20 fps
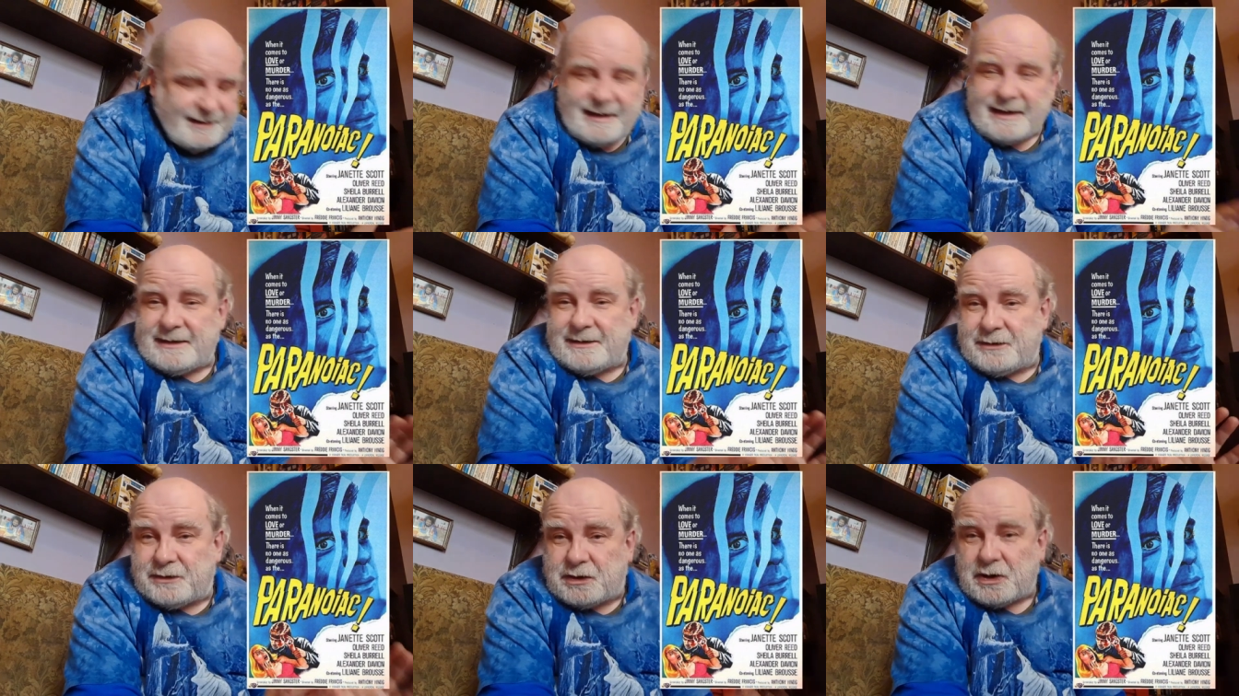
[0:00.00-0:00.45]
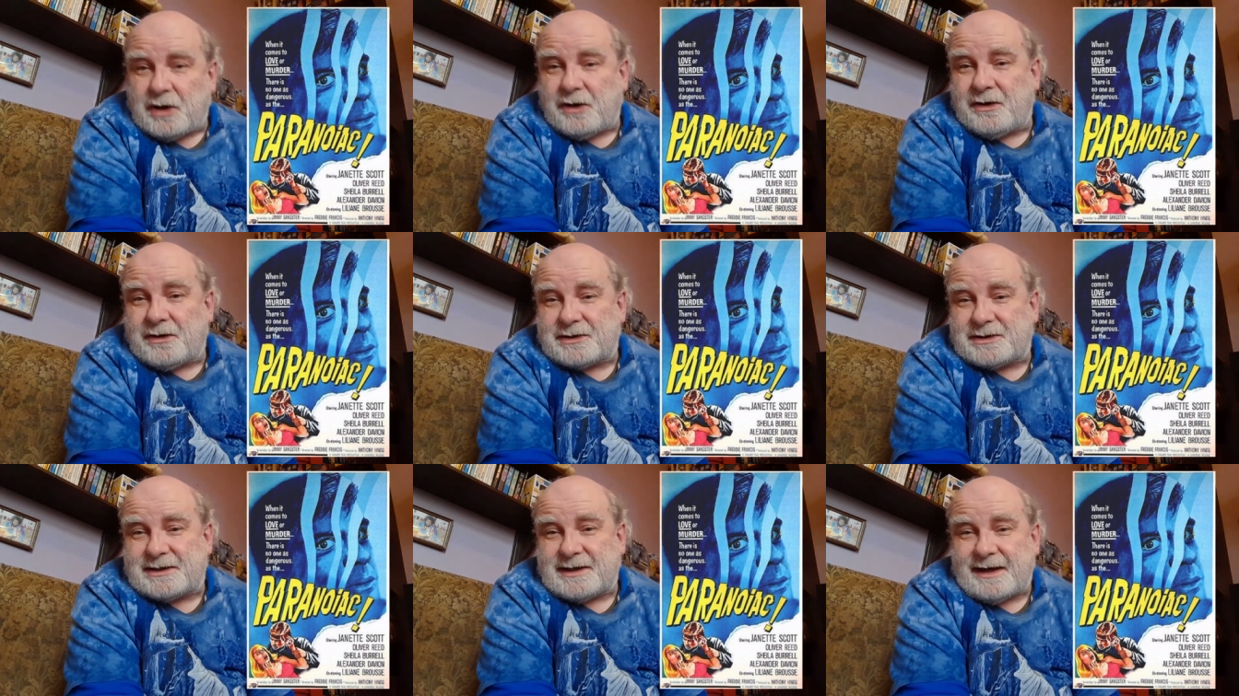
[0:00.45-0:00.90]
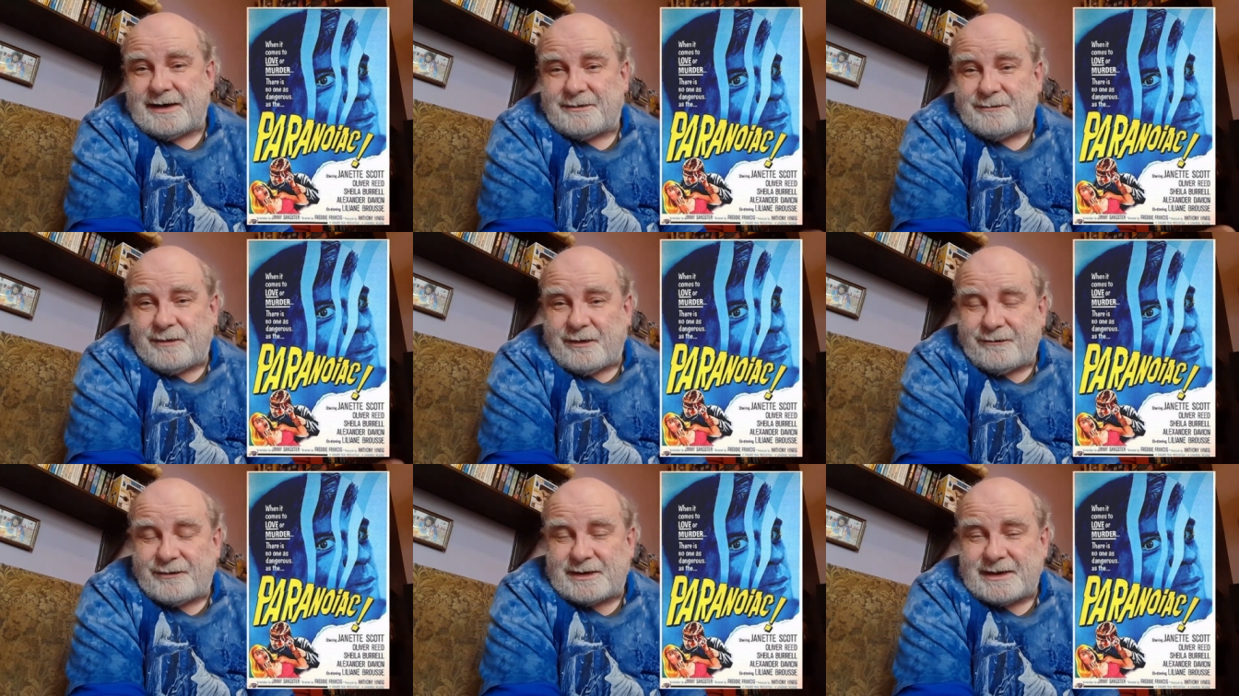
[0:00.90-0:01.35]
in Dorset.
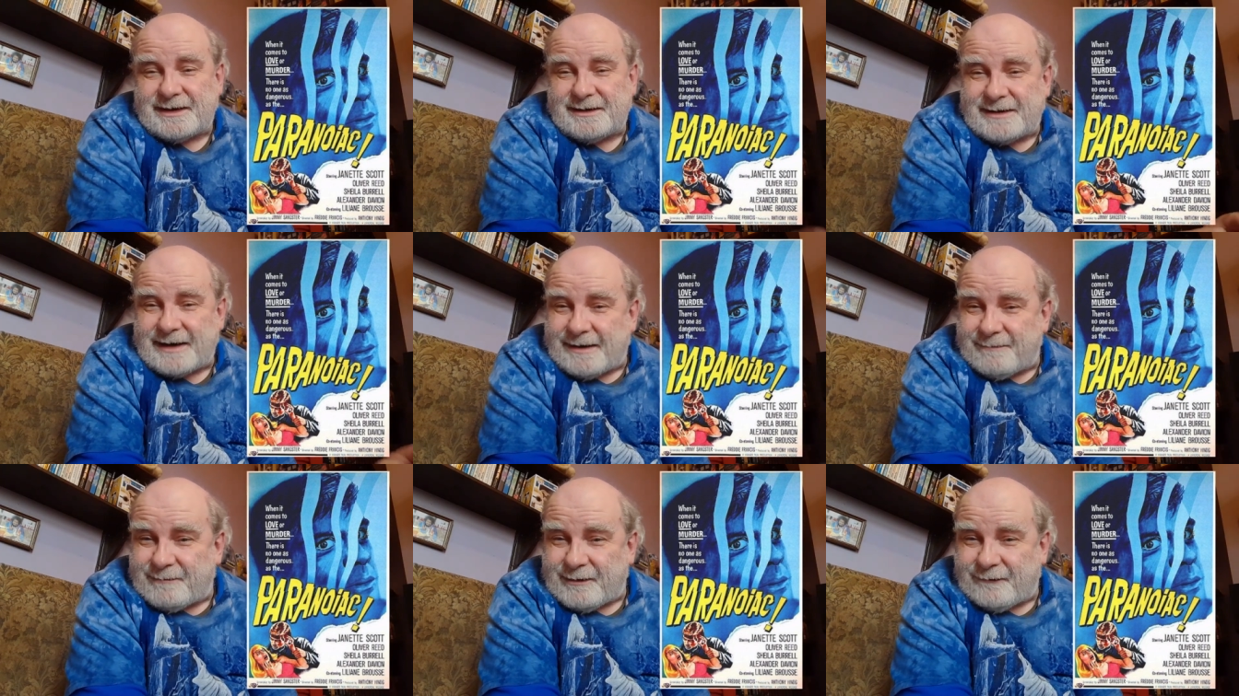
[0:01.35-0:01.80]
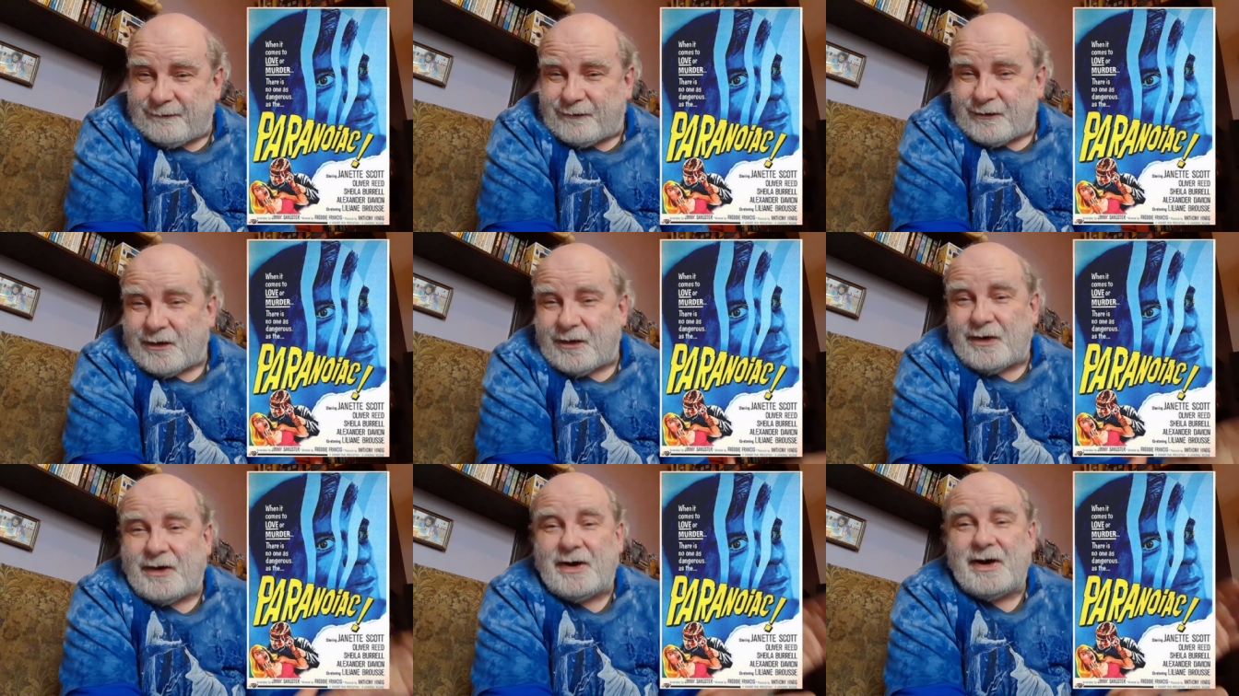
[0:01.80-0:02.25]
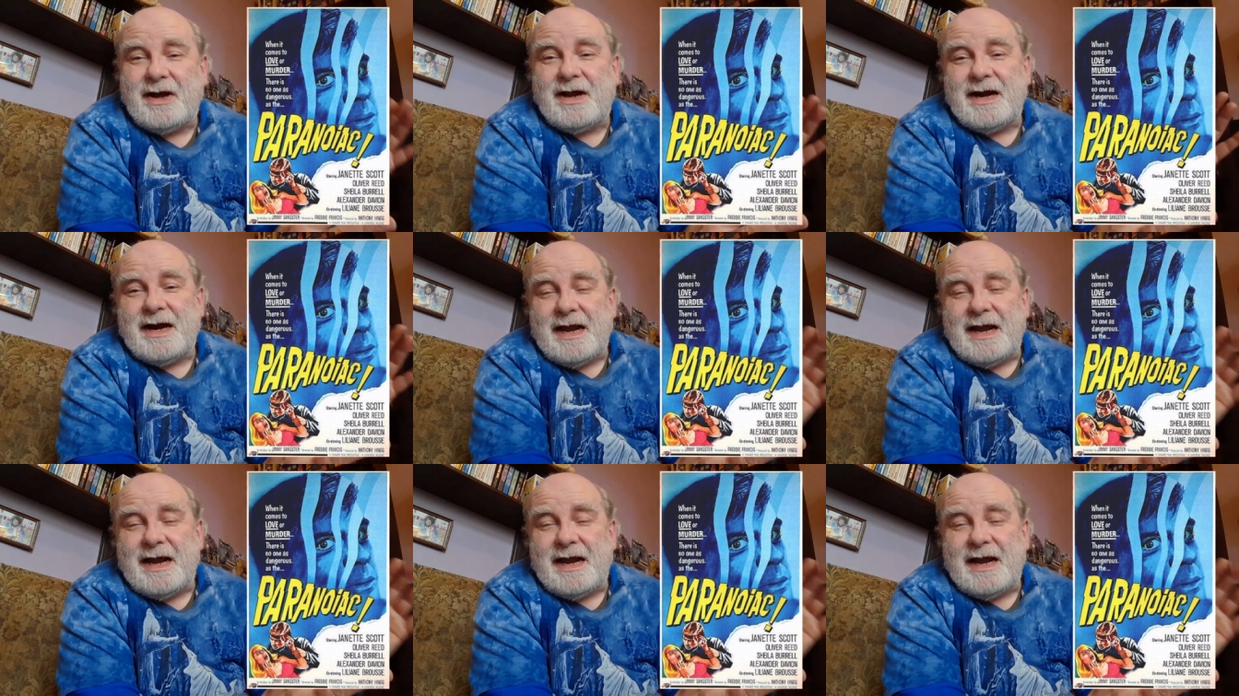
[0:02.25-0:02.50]
We've seen that before.